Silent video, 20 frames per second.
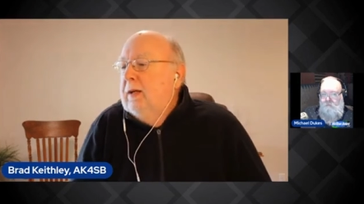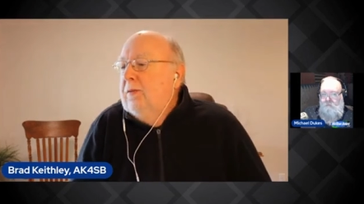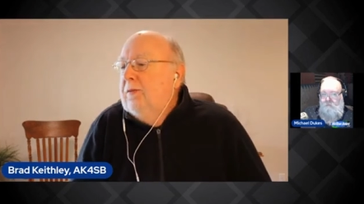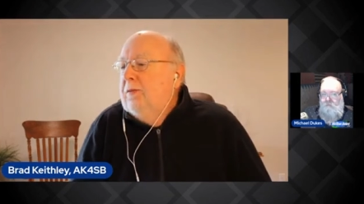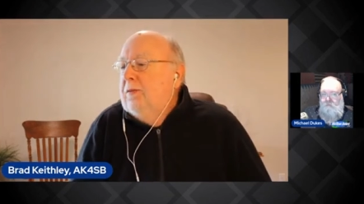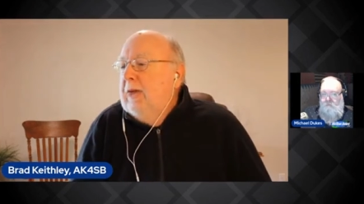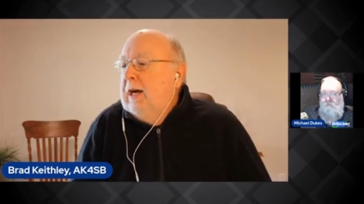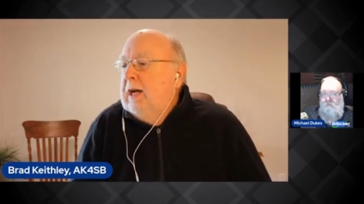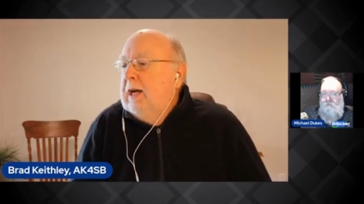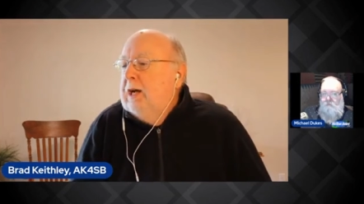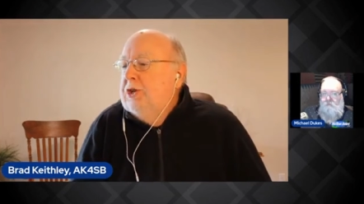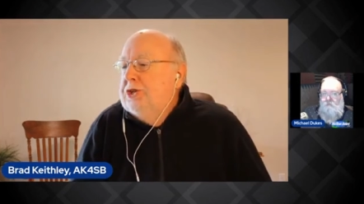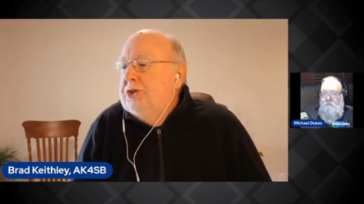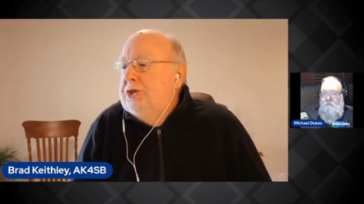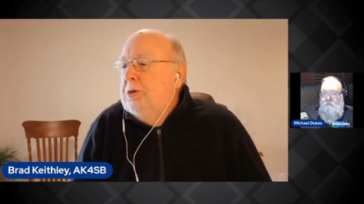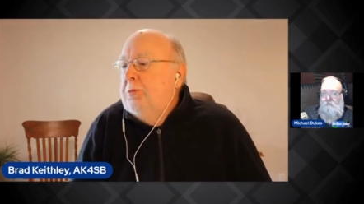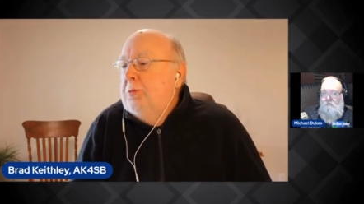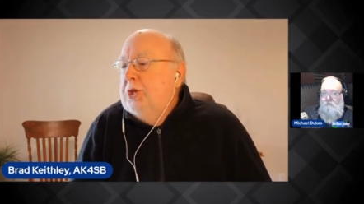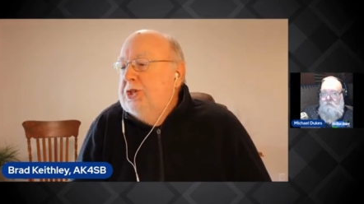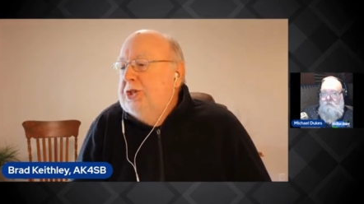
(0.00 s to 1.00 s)
that
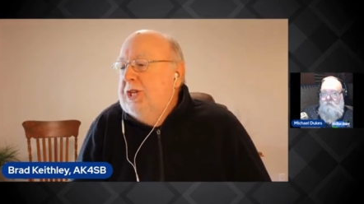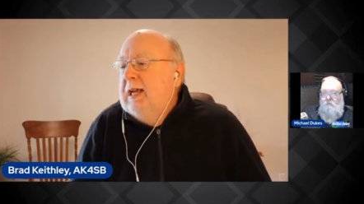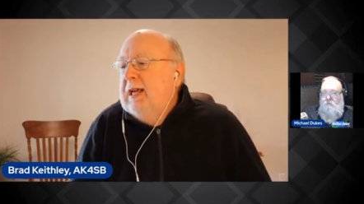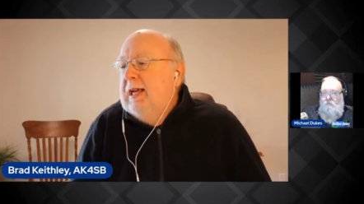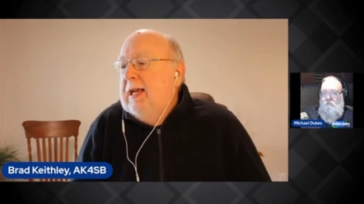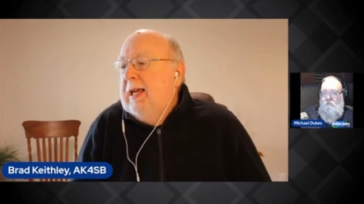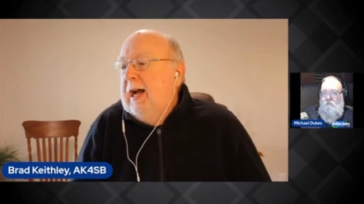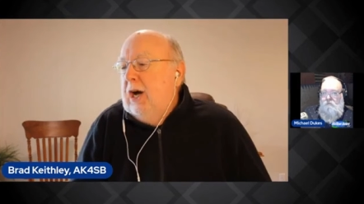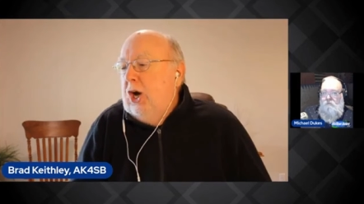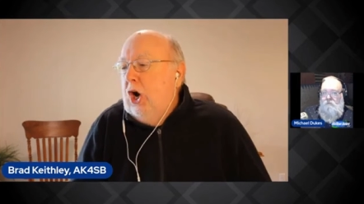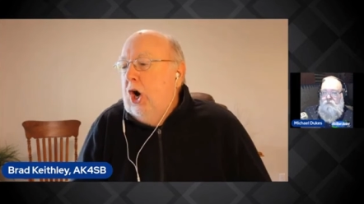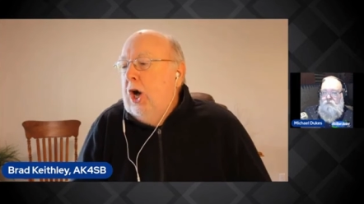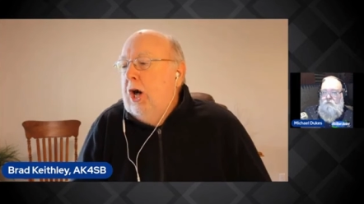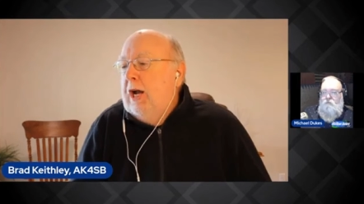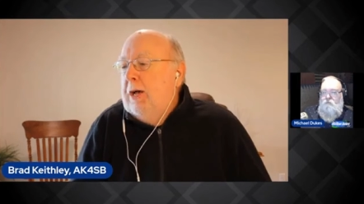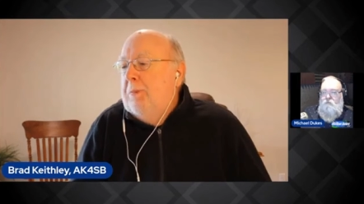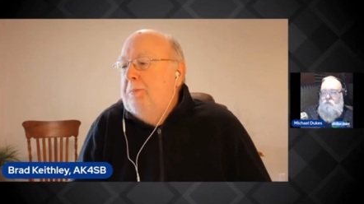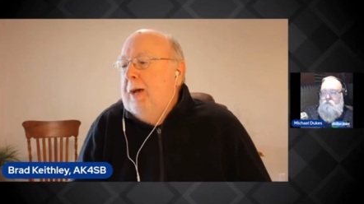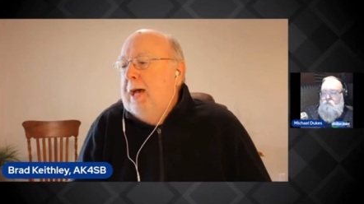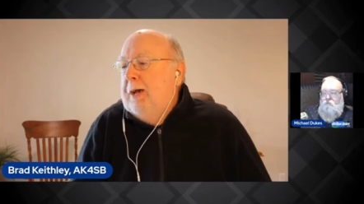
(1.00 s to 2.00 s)
consumers tend to get
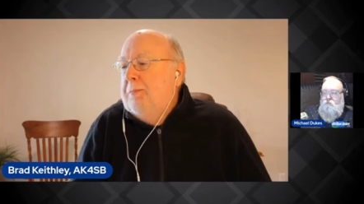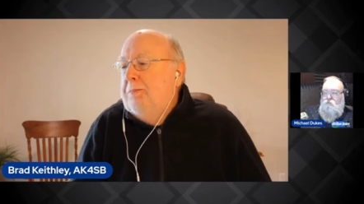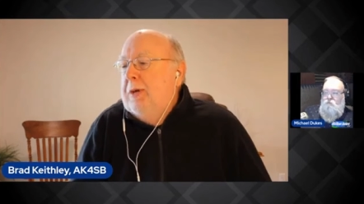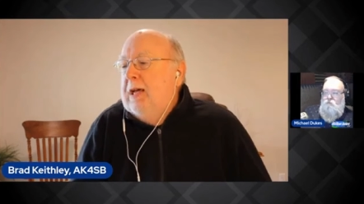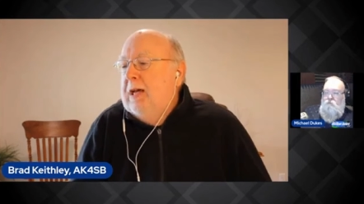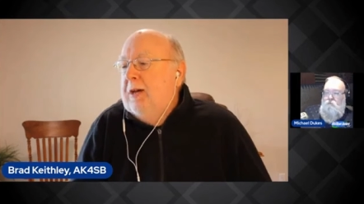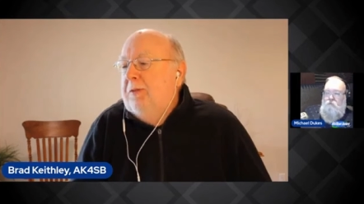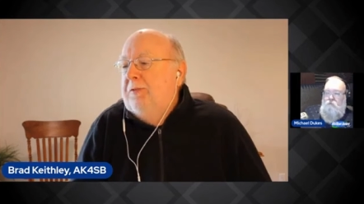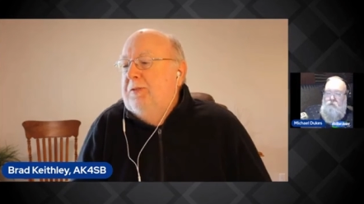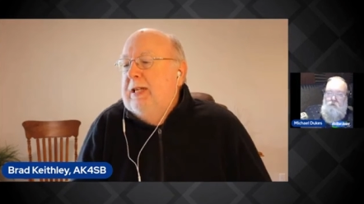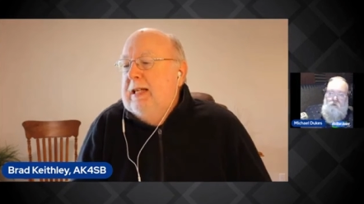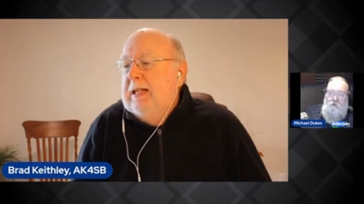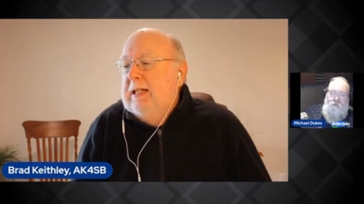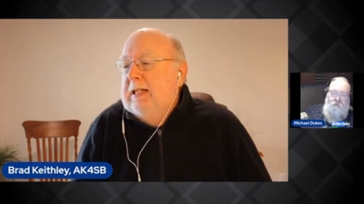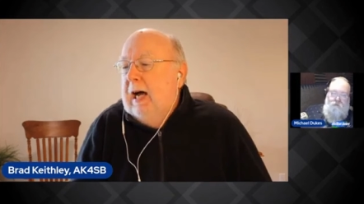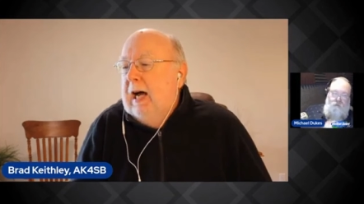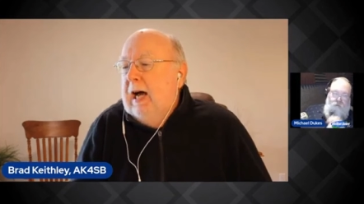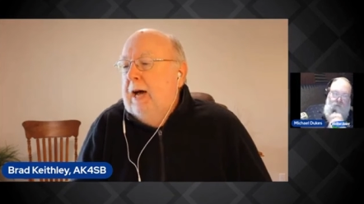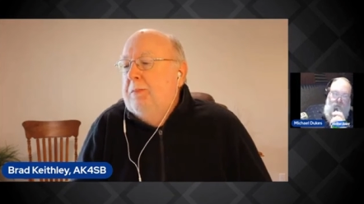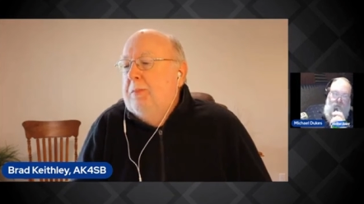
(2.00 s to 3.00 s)
caught up at P F D
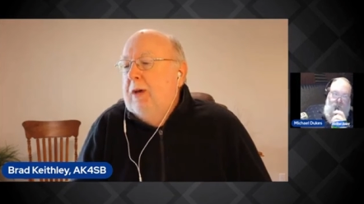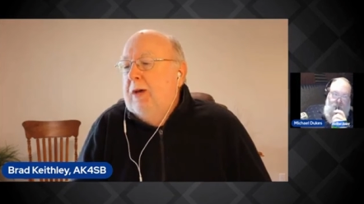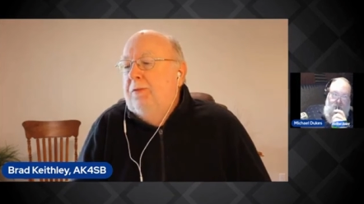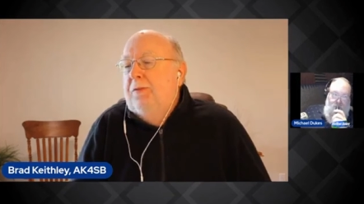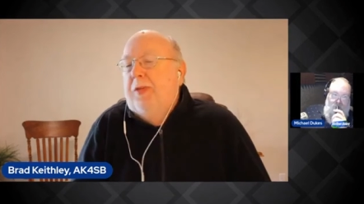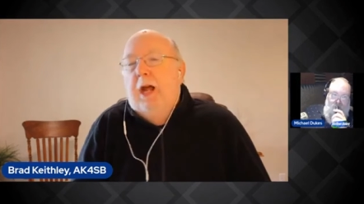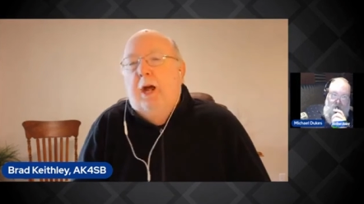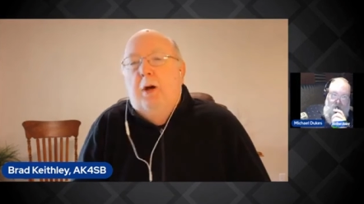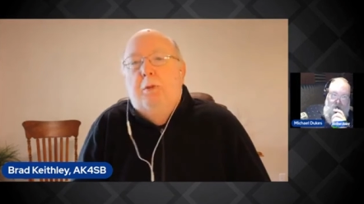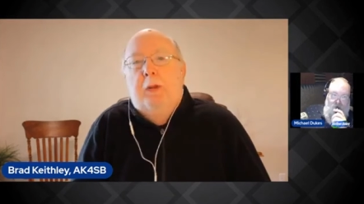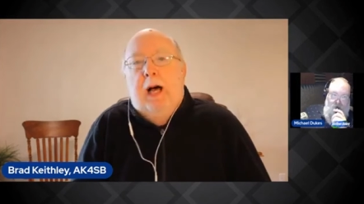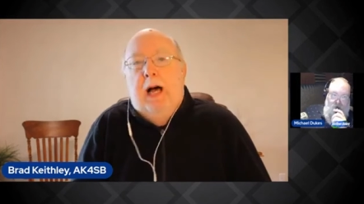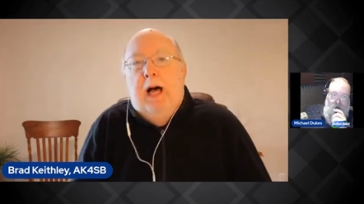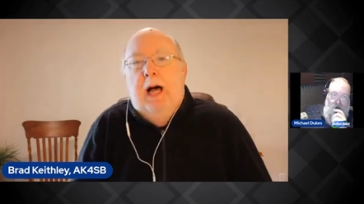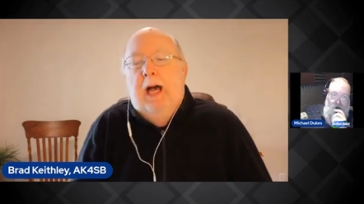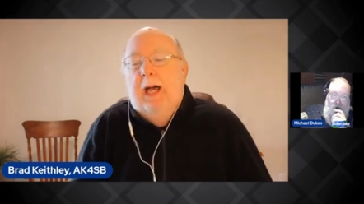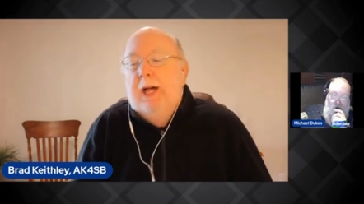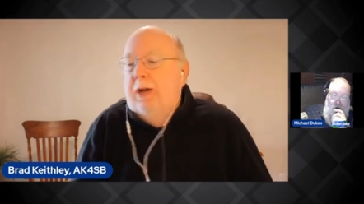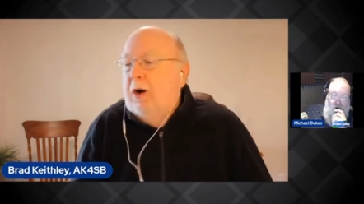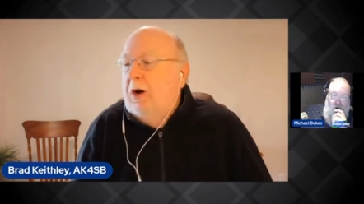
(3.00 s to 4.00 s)
time if they are
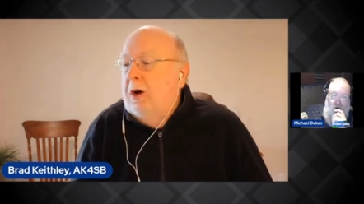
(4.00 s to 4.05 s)
behind